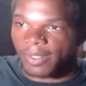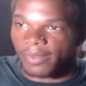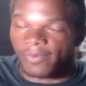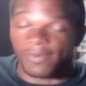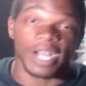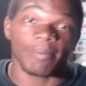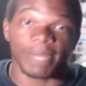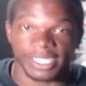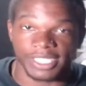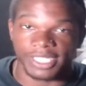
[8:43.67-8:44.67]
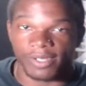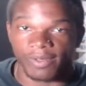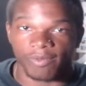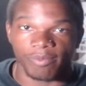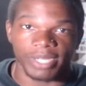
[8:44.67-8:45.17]
find myself
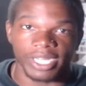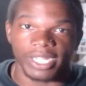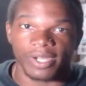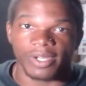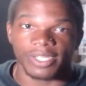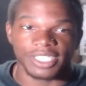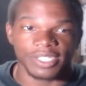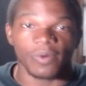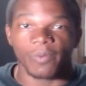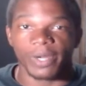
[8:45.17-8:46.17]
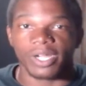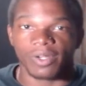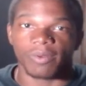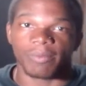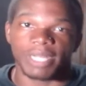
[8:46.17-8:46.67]
but also work
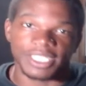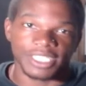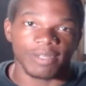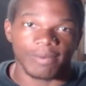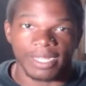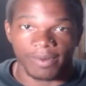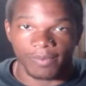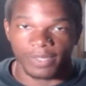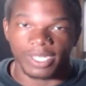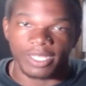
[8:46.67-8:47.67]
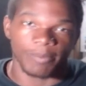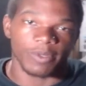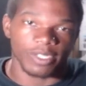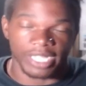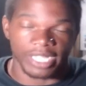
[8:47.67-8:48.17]
on myself really
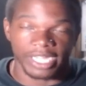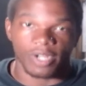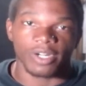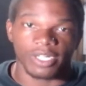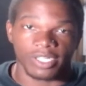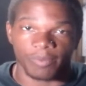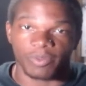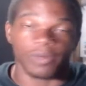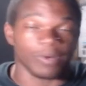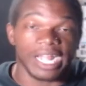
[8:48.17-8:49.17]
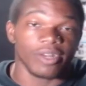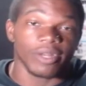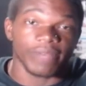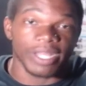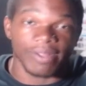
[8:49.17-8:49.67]
like hard to the point where I don't
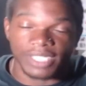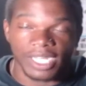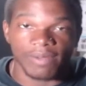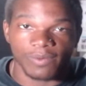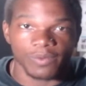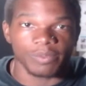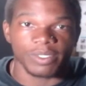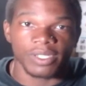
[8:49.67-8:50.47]
even have time for women